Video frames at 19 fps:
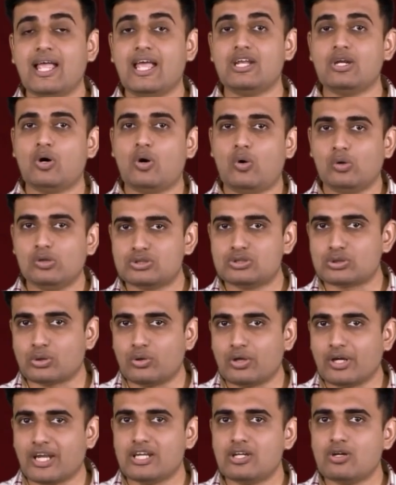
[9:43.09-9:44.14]
And
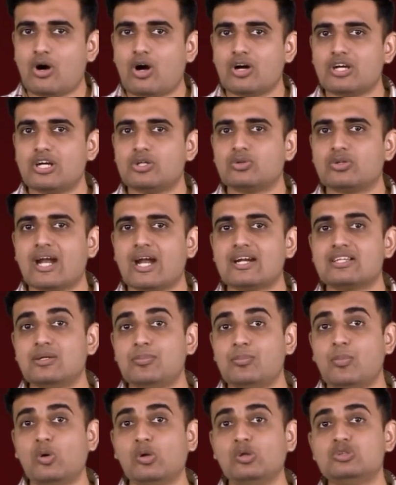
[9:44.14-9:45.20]
also, in order to get
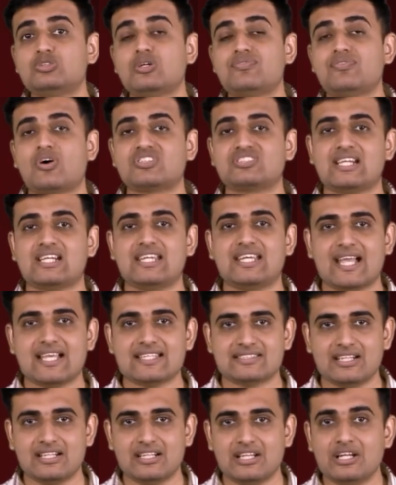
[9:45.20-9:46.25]
the moles of oxalic
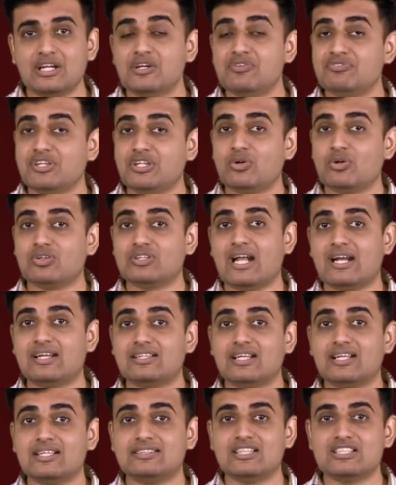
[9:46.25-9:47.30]
acid, we know that
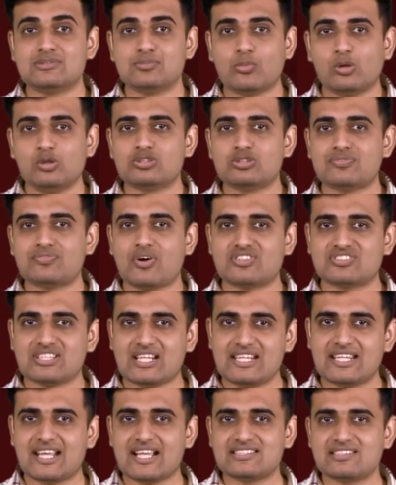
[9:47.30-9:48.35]
this moles of
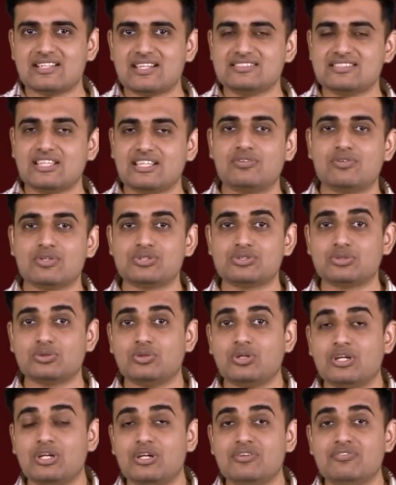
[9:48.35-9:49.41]
oxalic acid is equals to
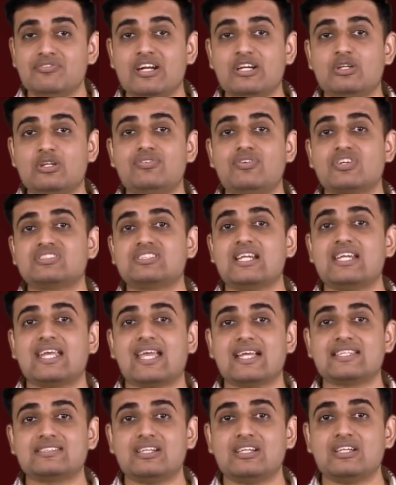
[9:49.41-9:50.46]
weight of
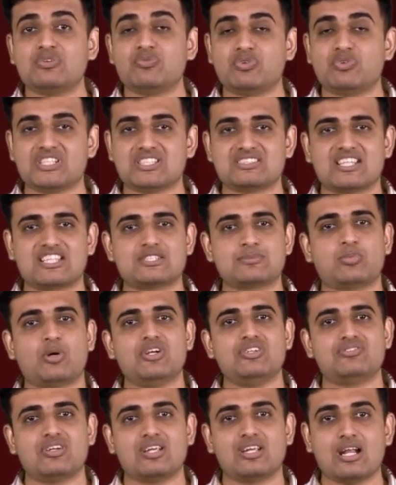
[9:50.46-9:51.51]
oxalic acid, which is
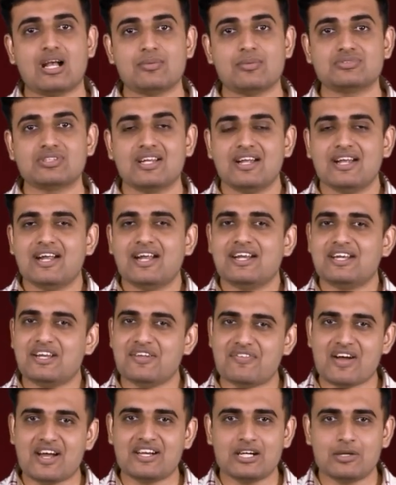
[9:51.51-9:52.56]
6.3 grams,
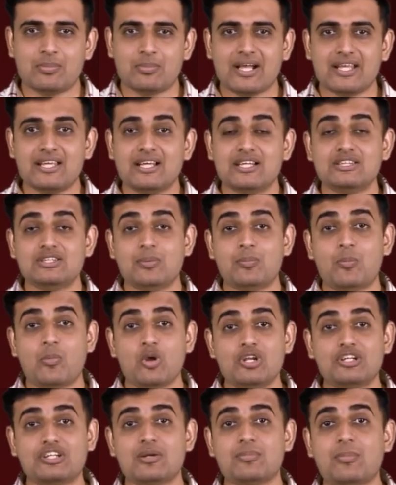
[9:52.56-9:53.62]
divided by the
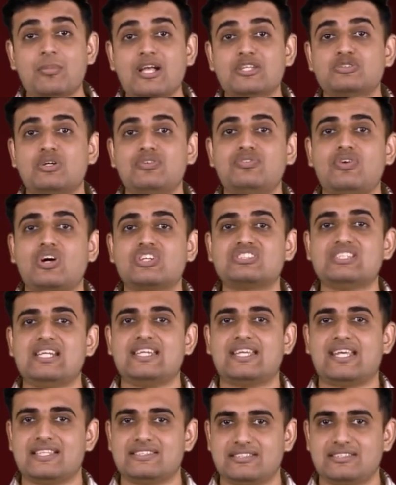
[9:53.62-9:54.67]
molecular mass of
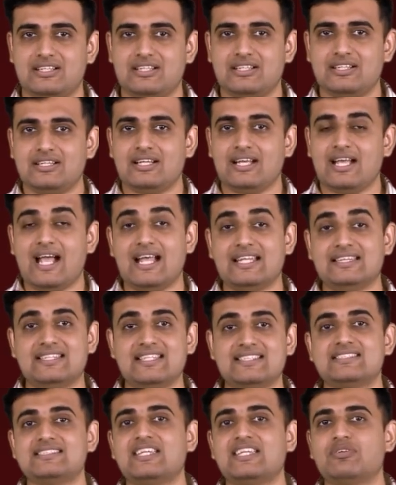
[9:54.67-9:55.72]
oxalic acid. And
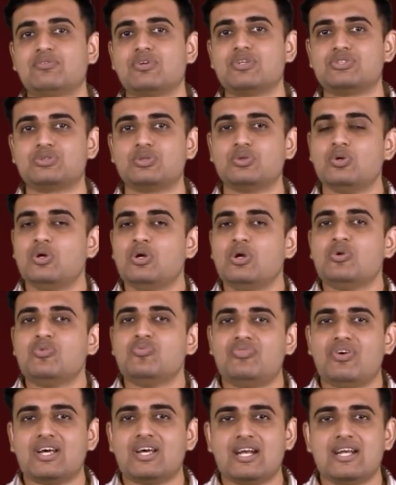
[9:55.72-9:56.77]
this is equals to
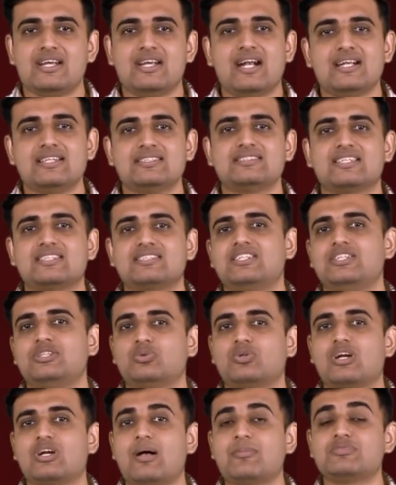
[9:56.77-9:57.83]

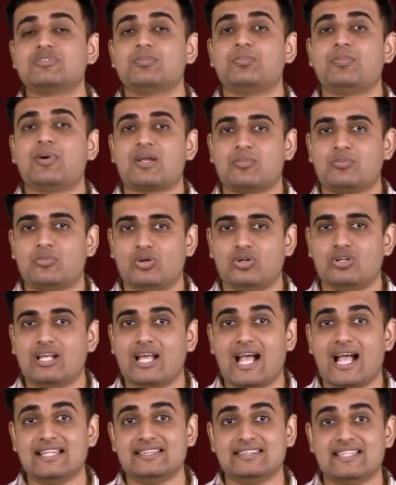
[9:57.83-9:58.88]
126 grams per
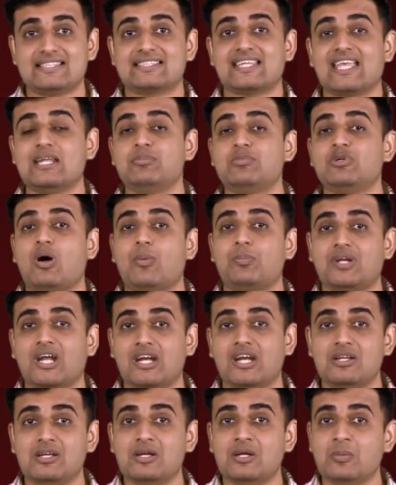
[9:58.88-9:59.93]
mole. And this can be
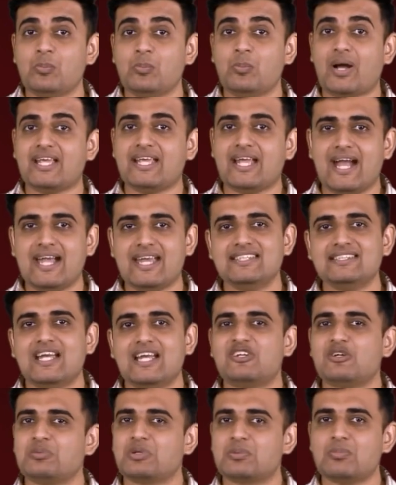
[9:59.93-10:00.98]
obtained by adding the
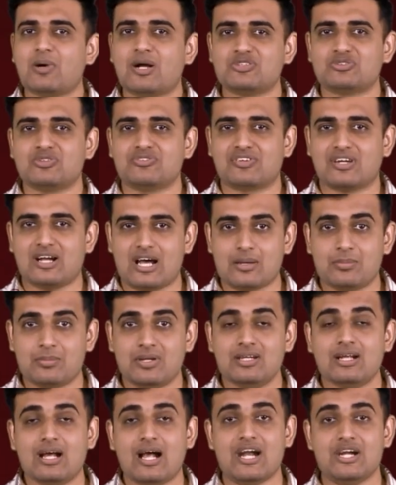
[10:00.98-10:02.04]
atomic mass of
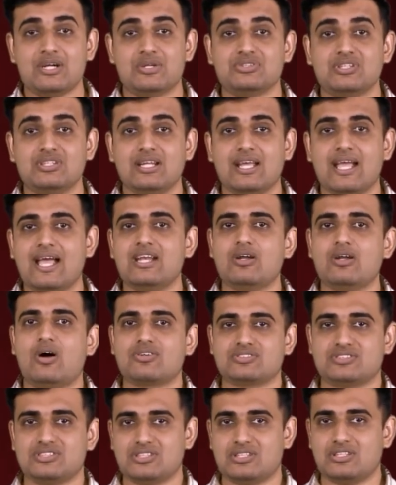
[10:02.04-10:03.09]
carbon, hydrogen and
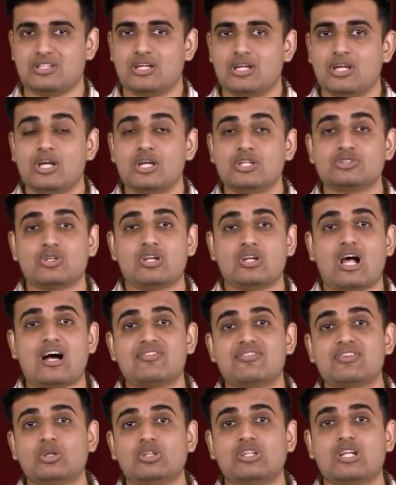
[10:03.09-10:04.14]
oxygen. So now
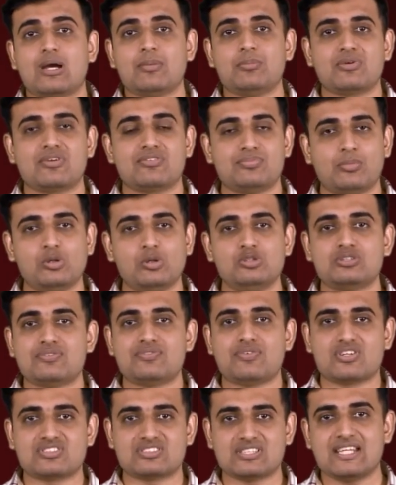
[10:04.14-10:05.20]
we know the number of moles
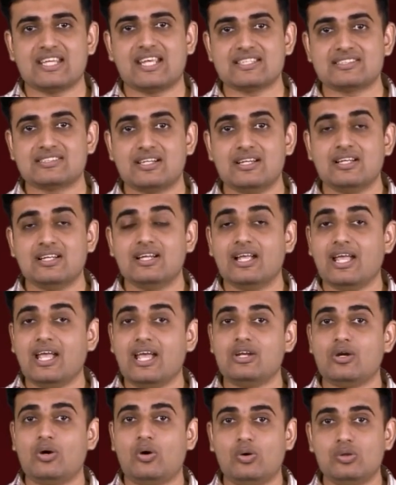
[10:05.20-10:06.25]
of oxalic acid
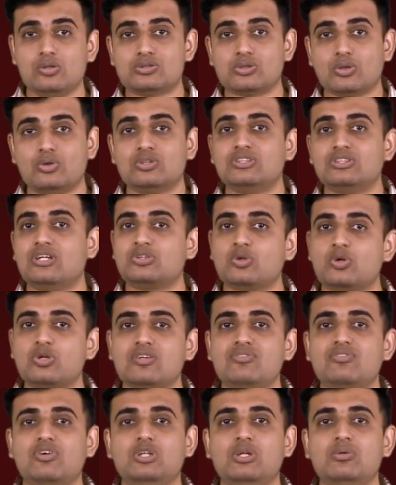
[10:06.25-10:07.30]
and also the
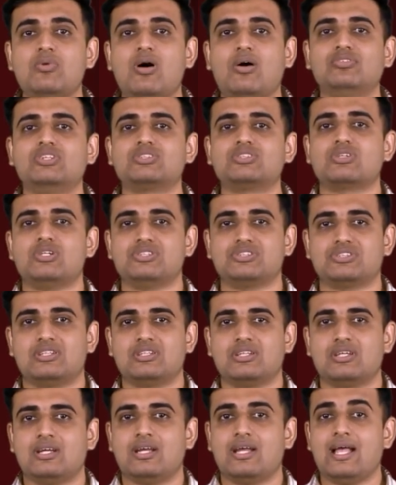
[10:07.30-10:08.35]
total volume of the
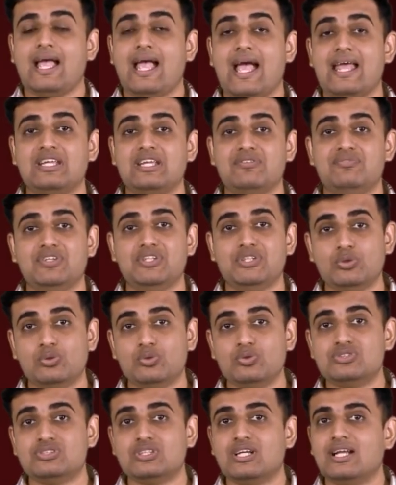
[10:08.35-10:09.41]
solution. And if we
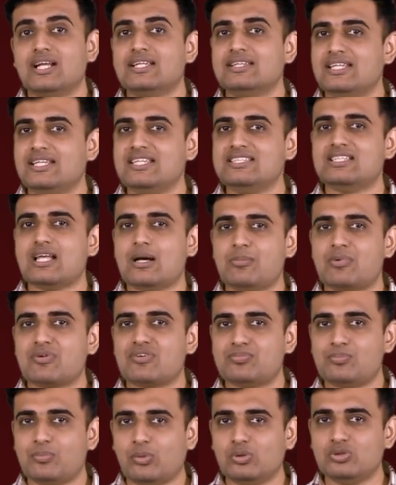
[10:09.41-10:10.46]
use these number
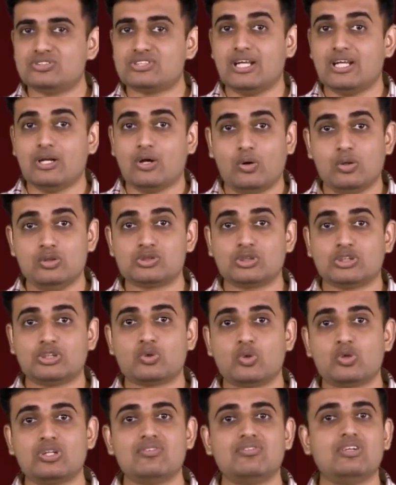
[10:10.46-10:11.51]
of moles and also the
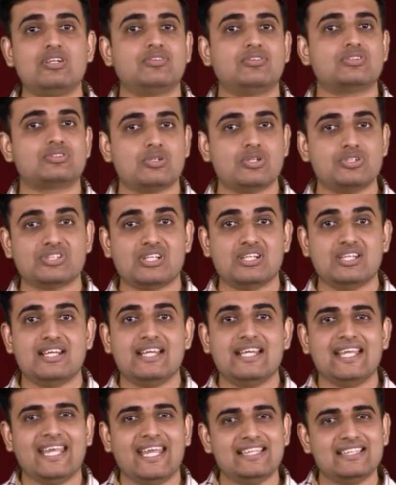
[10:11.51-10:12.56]
total volume of the solution
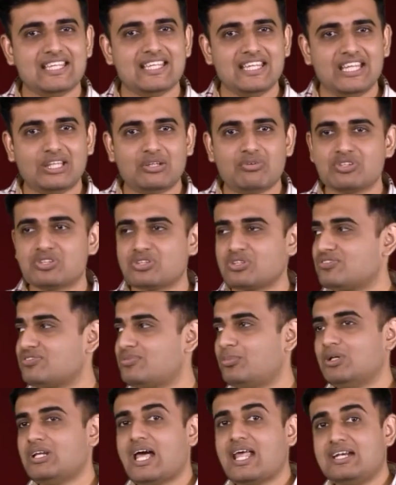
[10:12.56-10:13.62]
in the equation of
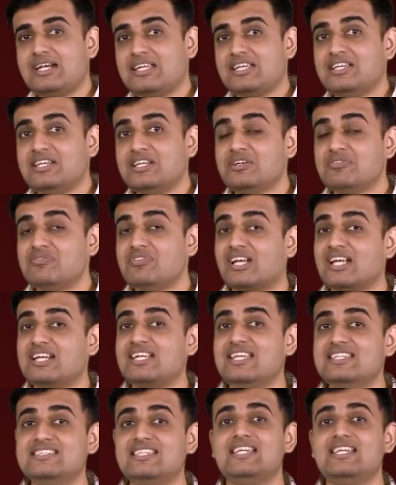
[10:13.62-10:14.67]
molarity, we
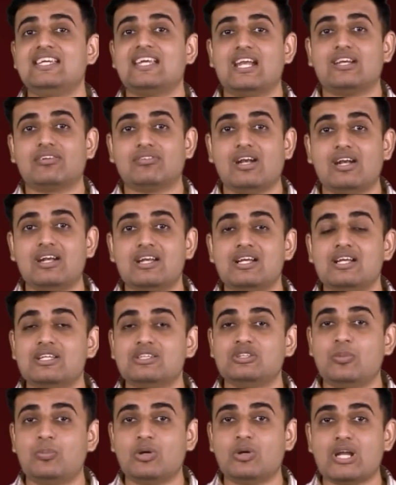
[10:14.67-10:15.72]
can easily calculate
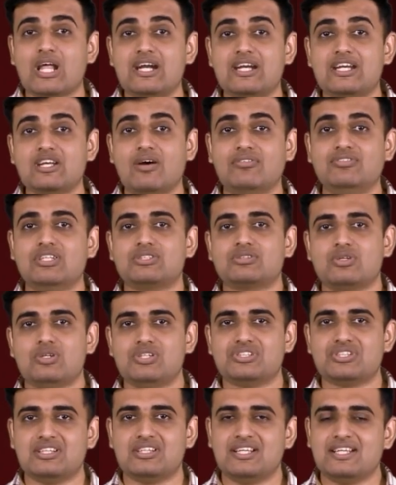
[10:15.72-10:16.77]
the molarity of the
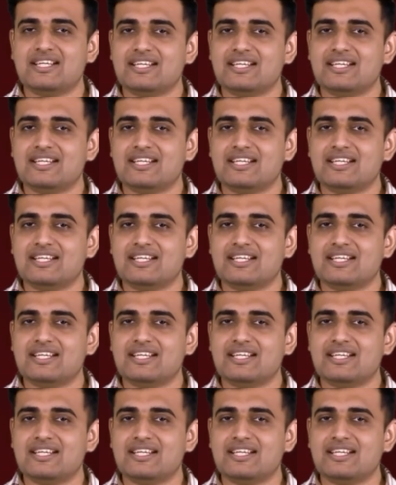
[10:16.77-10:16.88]
solution.